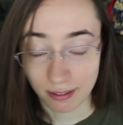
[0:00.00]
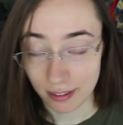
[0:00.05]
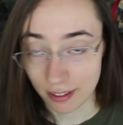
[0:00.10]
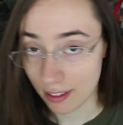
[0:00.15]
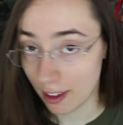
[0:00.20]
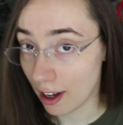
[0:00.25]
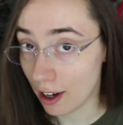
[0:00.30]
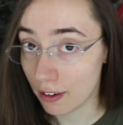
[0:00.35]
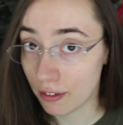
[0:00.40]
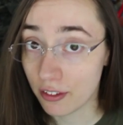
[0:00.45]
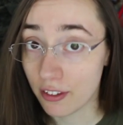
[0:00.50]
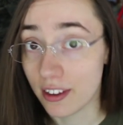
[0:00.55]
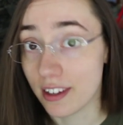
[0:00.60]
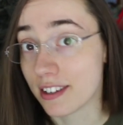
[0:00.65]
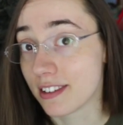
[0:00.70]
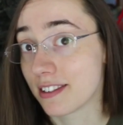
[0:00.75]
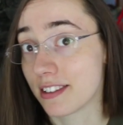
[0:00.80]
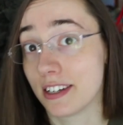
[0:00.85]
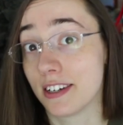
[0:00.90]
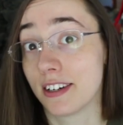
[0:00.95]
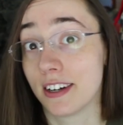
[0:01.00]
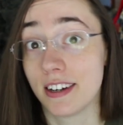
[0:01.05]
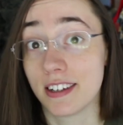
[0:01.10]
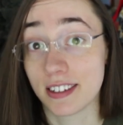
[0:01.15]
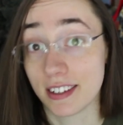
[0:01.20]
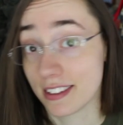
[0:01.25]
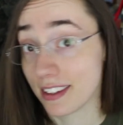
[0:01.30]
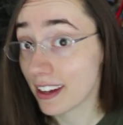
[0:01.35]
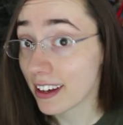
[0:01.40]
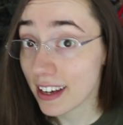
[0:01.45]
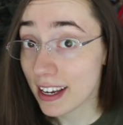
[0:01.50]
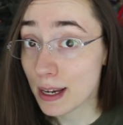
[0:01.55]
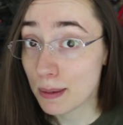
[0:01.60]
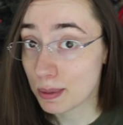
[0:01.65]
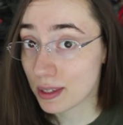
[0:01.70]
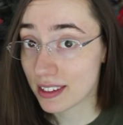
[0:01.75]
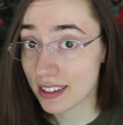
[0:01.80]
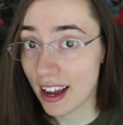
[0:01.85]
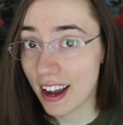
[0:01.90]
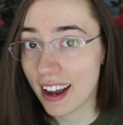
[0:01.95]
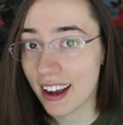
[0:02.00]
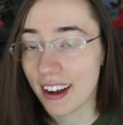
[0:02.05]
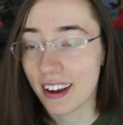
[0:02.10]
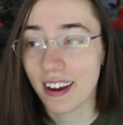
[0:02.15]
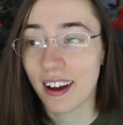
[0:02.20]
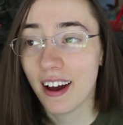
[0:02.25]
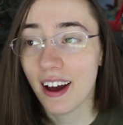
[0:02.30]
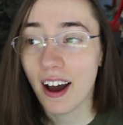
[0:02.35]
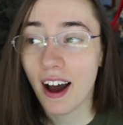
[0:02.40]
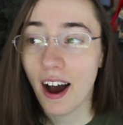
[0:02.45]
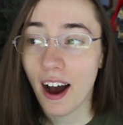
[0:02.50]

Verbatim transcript: love this series as I keep saying